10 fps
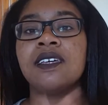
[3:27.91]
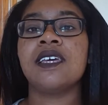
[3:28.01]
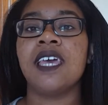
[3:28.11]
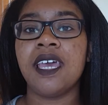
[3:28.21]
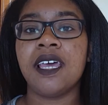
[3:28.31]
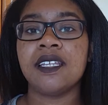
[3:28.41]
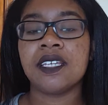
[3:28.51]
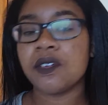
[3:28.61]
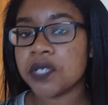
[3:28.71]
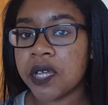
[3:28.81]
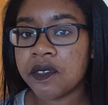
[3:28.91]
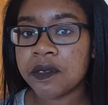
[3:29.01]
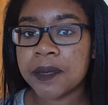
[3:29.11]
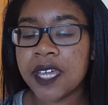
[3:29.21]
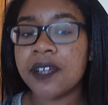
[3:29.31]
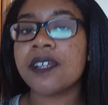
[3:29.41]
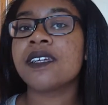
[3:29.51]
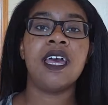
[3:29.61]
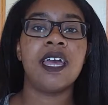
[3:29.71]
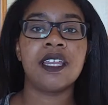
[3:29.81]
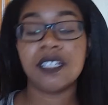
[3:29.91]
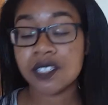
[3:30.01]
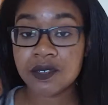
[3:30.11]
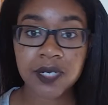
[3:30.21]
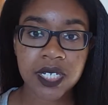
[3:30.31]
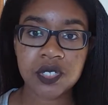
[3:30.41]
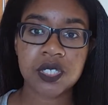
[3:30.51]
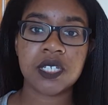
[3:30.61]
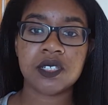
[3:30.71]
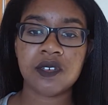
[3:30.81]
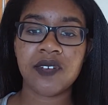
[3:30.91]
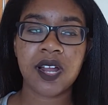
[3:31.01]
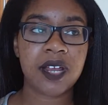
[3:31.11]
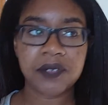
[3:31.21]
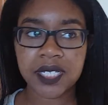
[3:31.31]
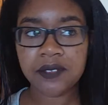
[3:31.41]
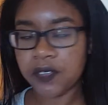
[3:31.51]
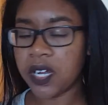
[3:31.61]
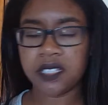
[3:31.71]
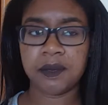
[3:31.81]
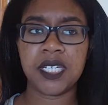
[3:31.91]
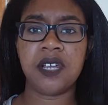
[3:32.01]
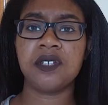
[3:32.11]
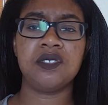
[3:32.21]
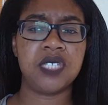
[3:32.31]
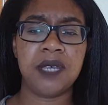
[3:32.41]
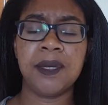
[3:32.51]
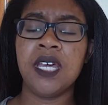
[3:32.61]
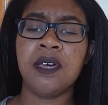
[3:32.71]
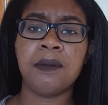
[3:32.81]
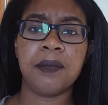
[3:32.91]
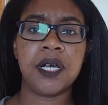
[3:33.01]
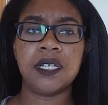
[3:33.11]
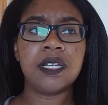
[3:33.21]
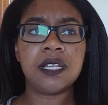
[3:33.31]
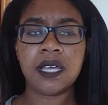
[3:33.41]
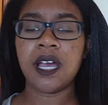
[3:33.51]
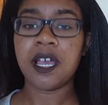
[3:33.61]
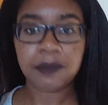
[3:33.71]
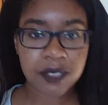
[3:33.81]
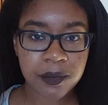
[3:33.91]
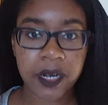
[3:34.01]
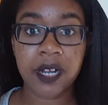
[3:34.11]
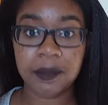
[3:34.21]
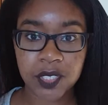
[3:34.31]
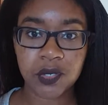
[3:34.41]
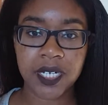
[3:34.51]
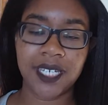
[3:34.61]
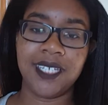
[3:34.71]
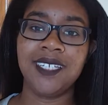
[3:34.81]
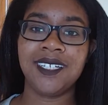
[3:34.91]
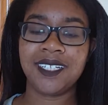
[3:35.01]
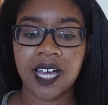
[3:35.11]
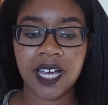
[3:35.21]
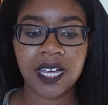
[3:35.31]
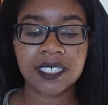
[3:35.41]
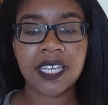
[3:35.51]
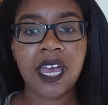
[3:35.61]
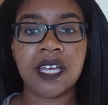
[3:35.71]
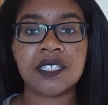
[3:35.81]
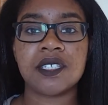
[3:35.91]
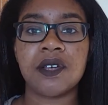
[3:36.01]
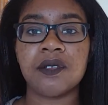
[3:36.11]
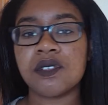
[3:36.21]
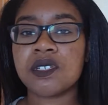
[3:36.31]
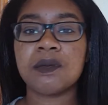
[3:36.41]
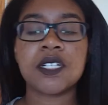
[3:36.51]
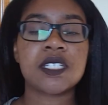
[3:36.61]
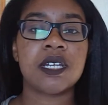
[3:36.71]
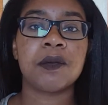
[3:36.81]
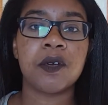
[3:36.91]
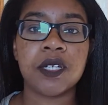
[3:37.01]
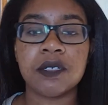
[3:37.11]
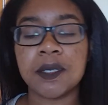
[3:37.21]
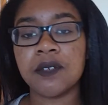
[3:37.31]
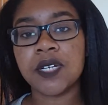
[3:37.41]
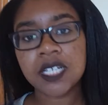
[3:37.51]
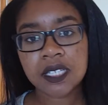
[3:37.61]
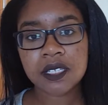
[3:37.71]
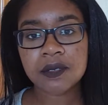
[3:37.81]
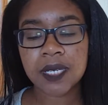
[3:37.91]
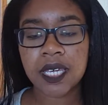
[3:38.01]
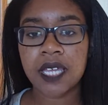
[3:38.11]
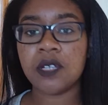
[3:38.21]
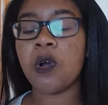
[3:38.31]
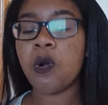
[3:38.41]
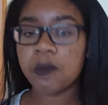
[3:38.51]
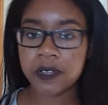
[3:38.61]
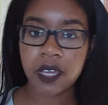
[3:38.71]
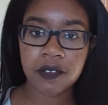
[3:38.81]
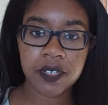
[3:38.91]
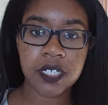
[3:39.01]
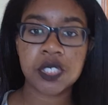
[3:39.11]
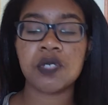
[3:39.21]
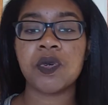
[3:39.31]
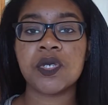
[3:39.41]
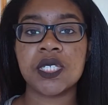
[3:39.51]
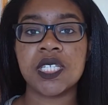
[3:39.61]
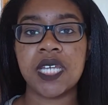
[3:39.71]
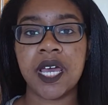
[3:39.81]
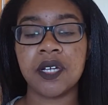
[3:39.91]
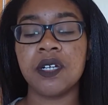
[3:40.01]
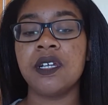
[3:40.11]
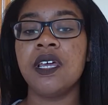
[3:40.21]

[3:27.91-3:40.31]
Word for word: and it goes on from there. And it's really interesting so far. I really forgot the main character's name, but I swear I'm enjoying it. And yeah, so those are the books that I'm going to be reading this weekend. Hopefully I'll finish The Rose and the Dagger,